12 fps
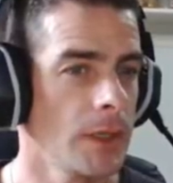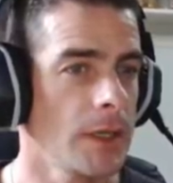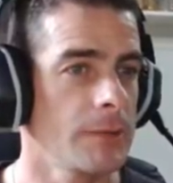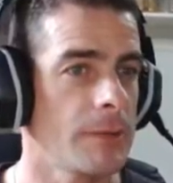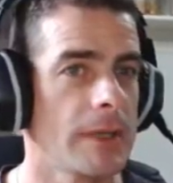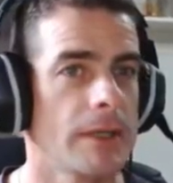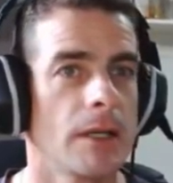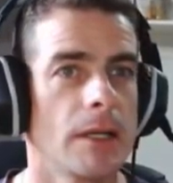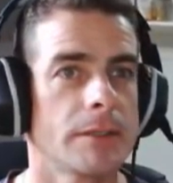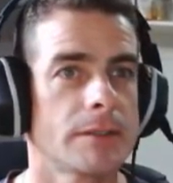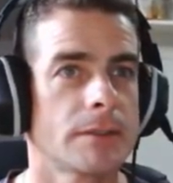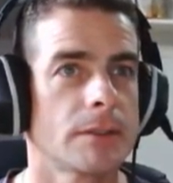Anyway,
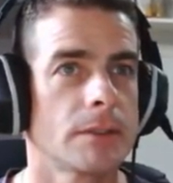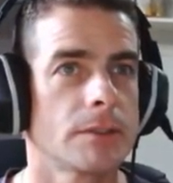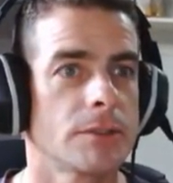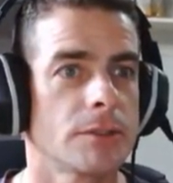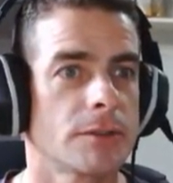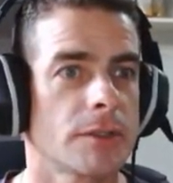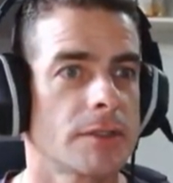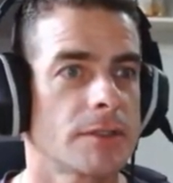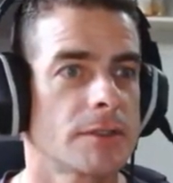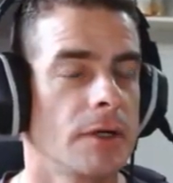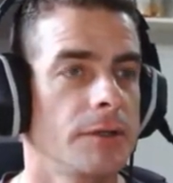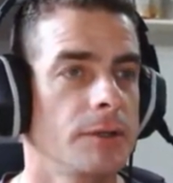let's just get
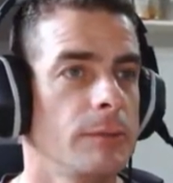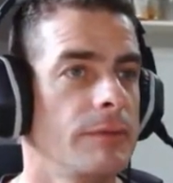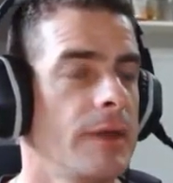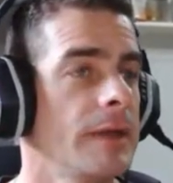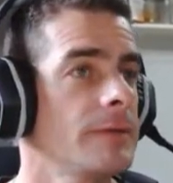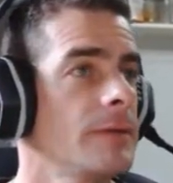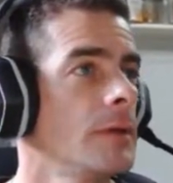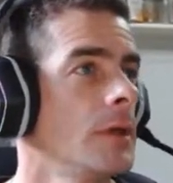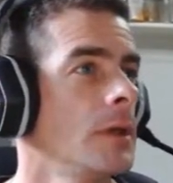started with that.